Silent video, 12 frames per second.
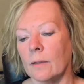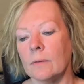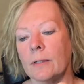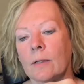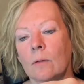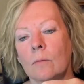
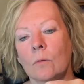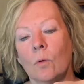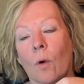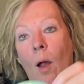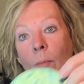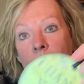little
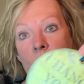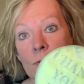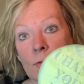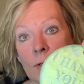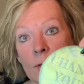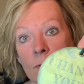
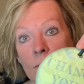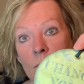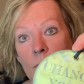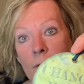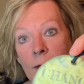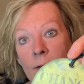grommets in
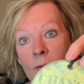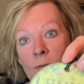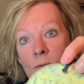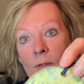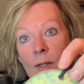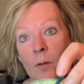
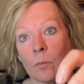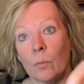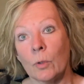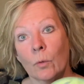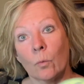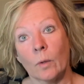things and
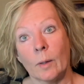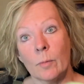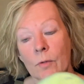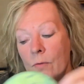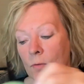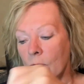put
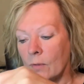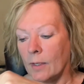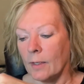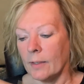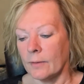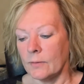ribbons.
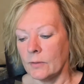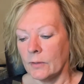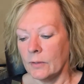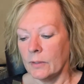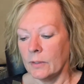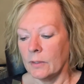And
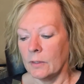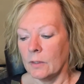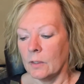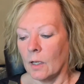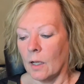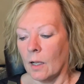
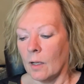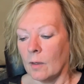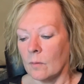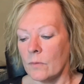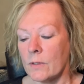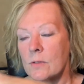
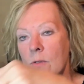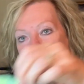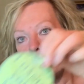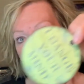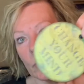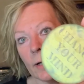this is a
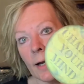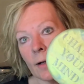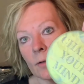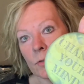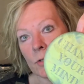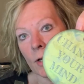
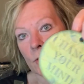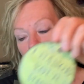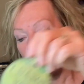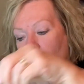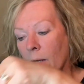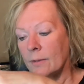printout. Change
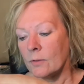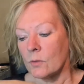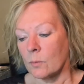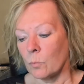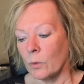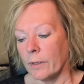Your Mind is a
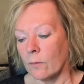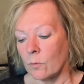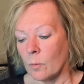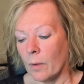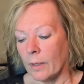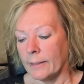printout
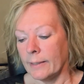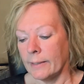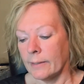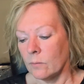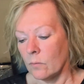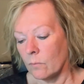from my
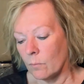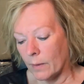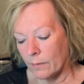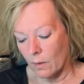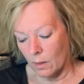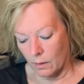kit, my
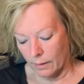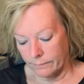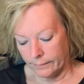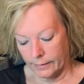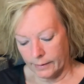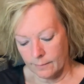Thought Life
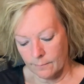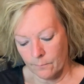kit.